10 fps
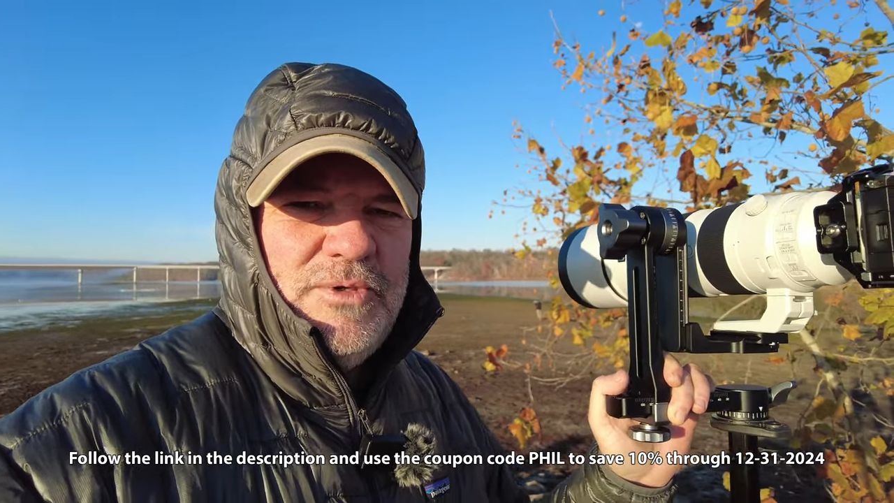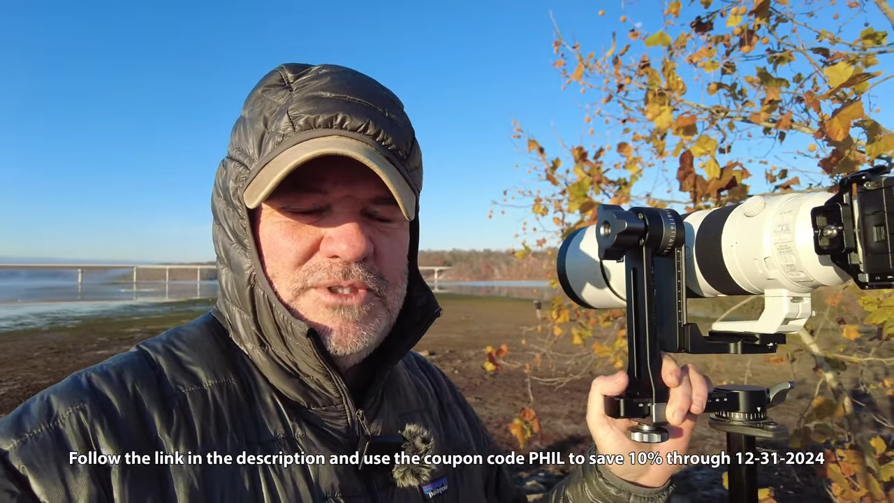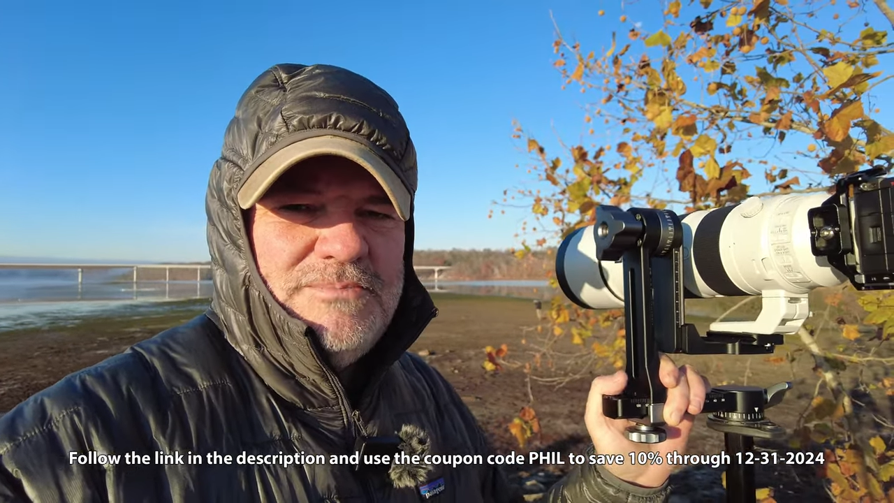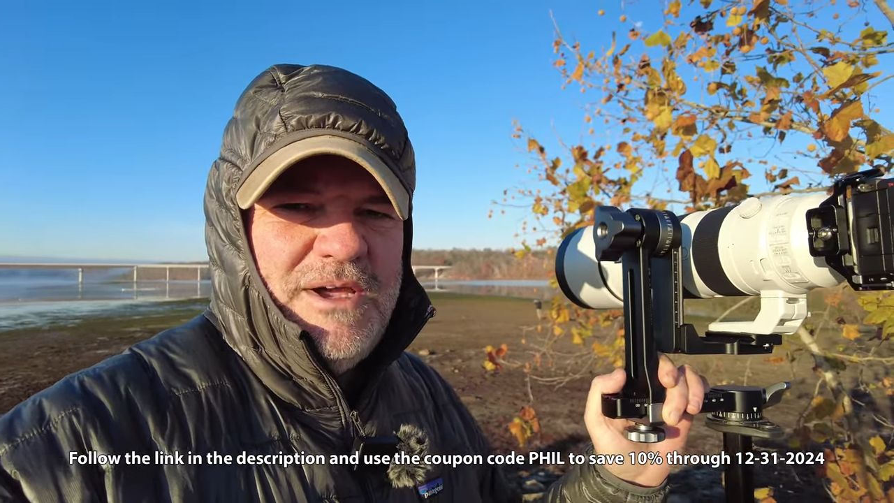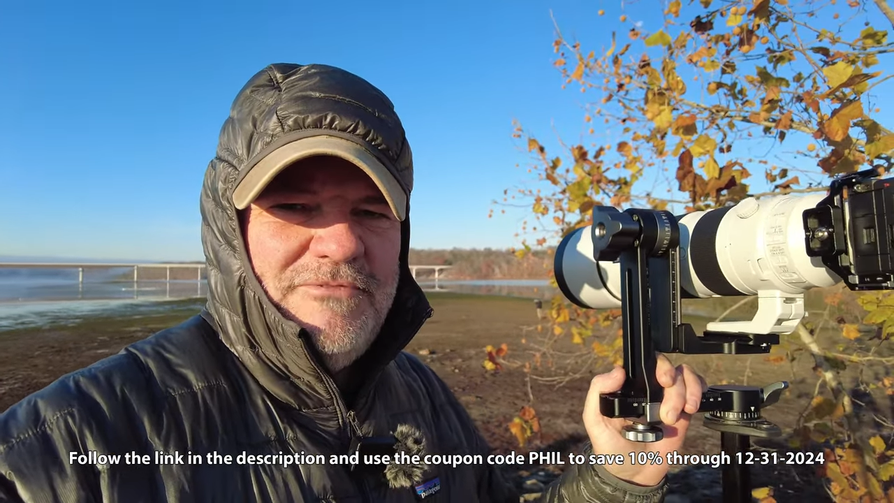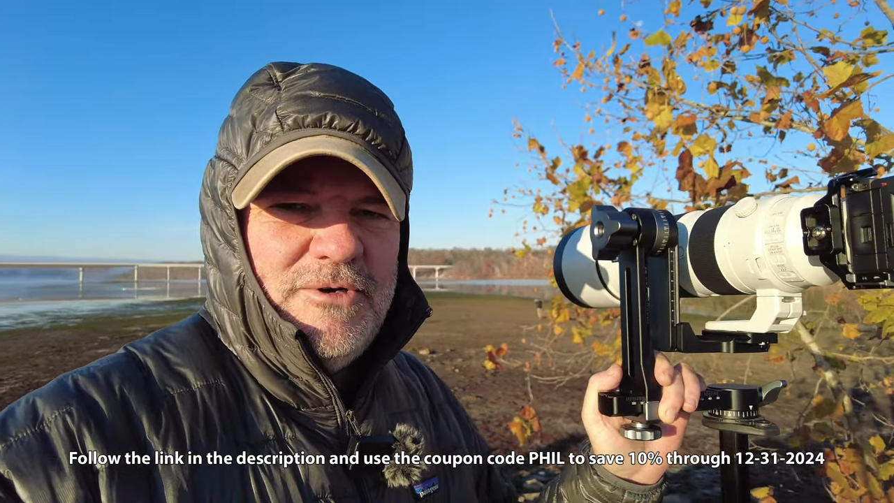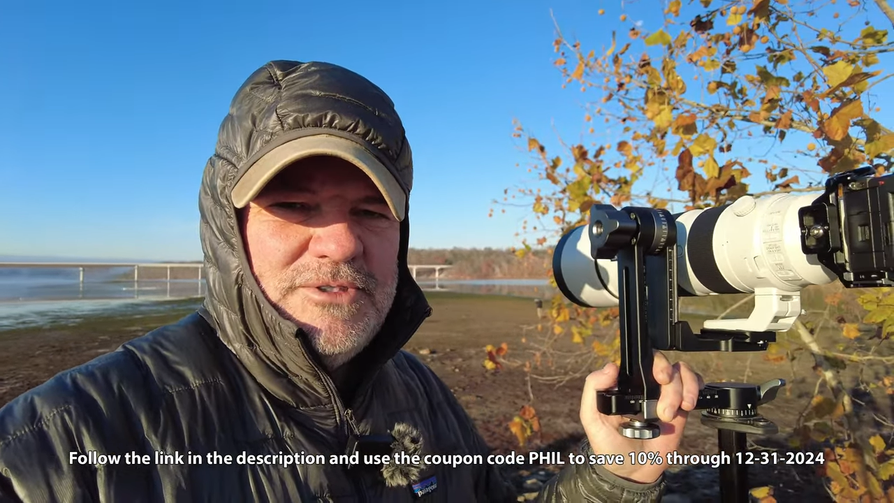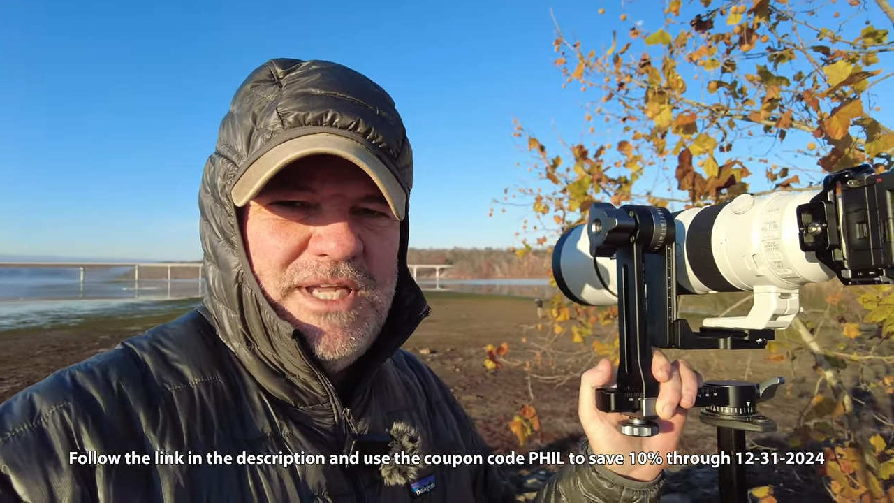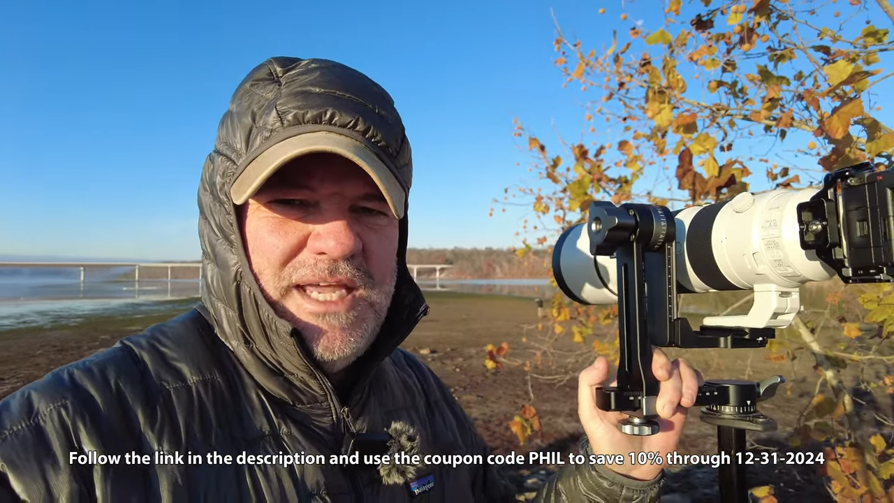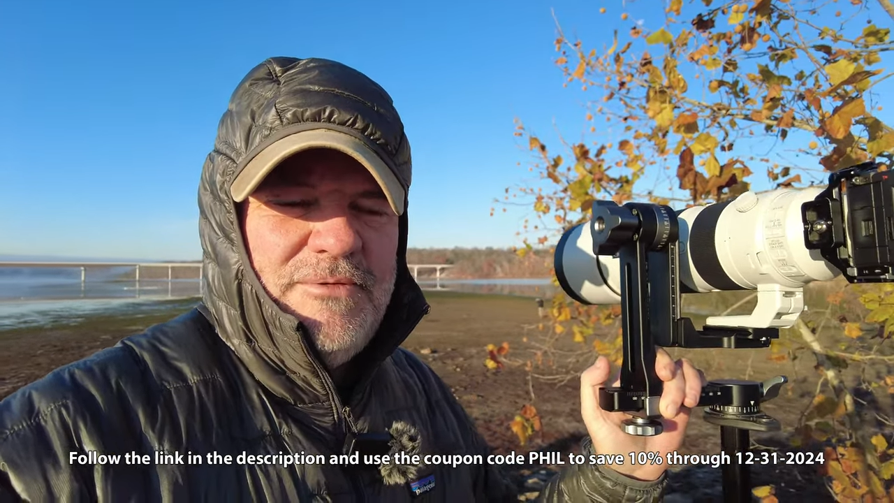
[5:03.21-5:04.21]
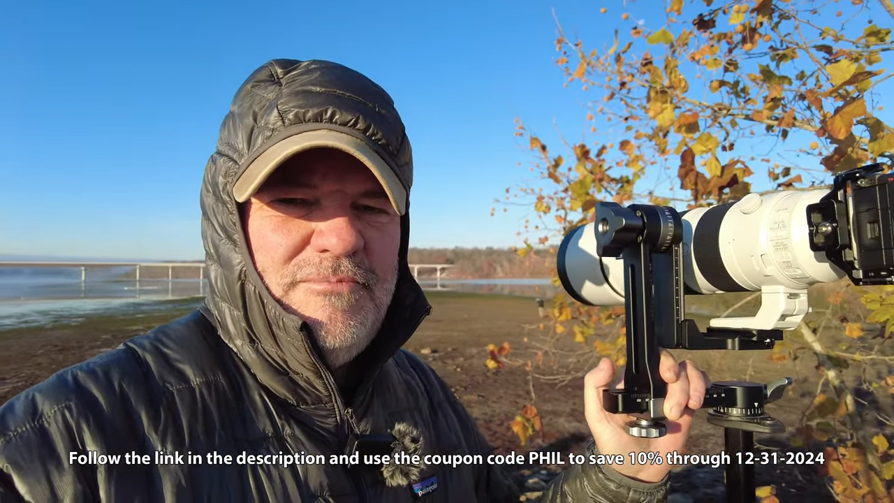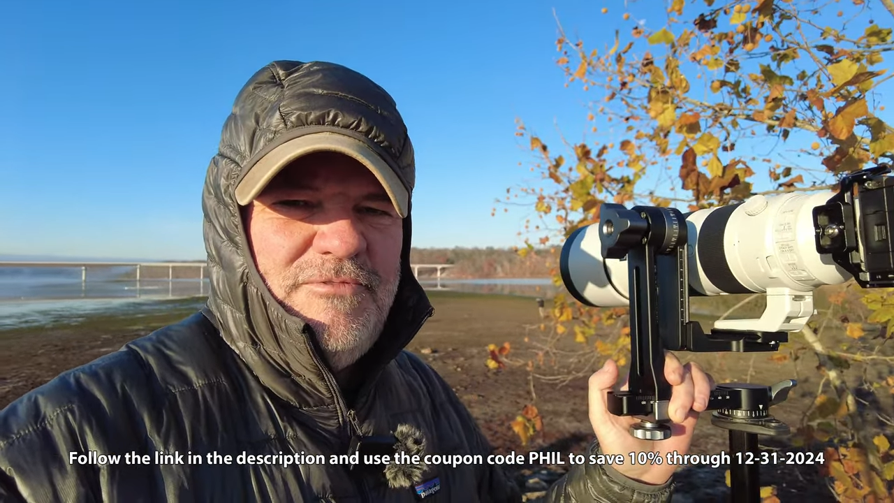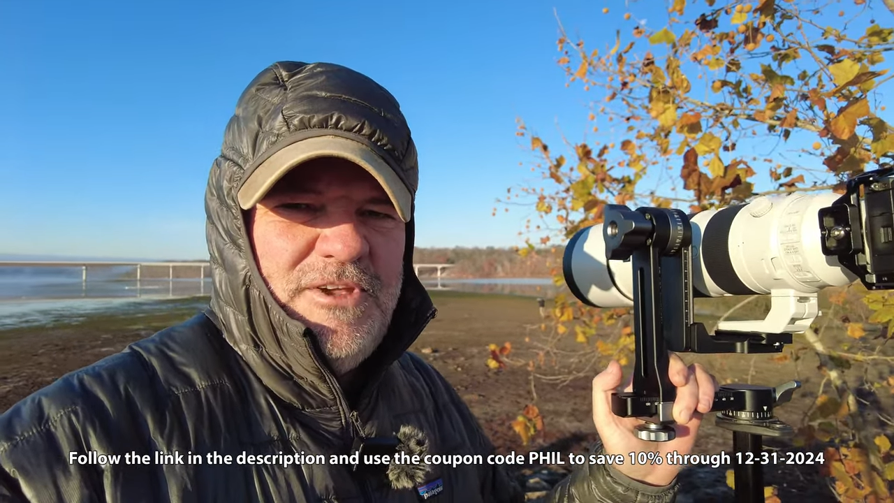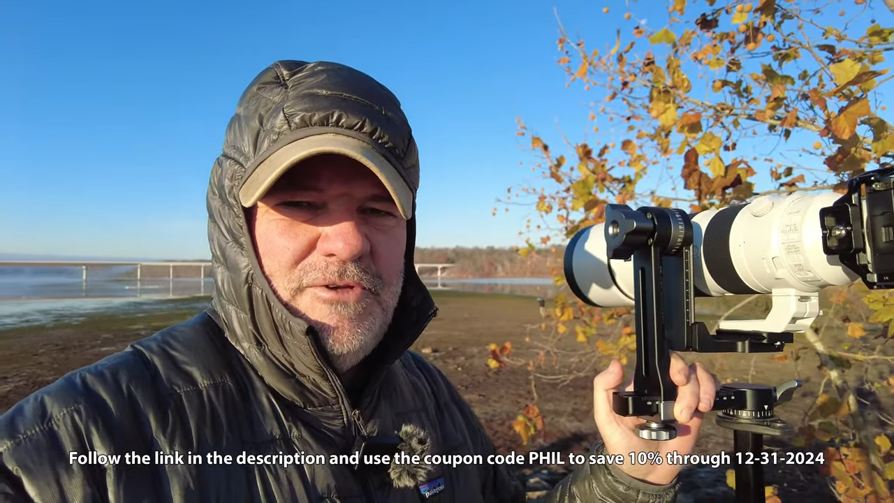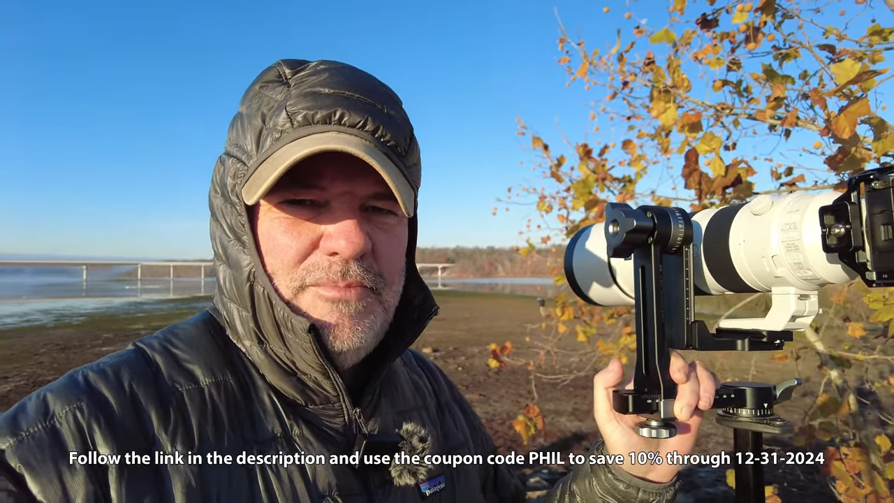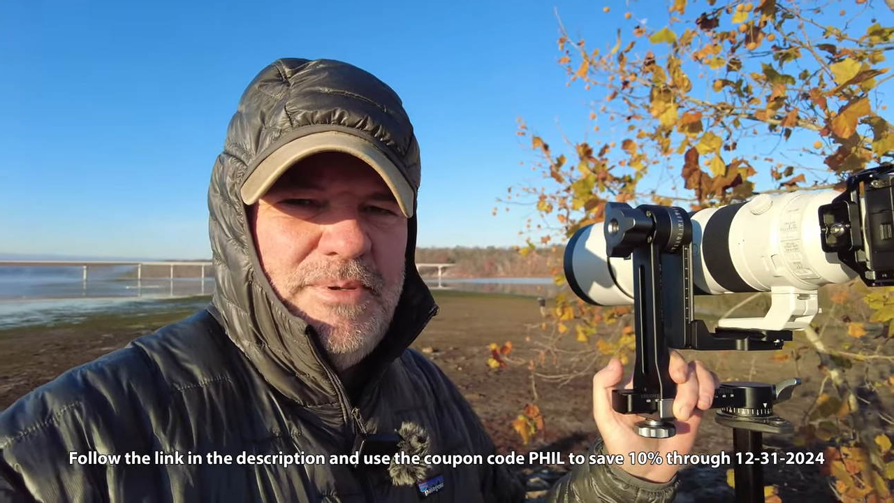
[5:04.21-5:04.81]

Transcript: which is my first name, Phil,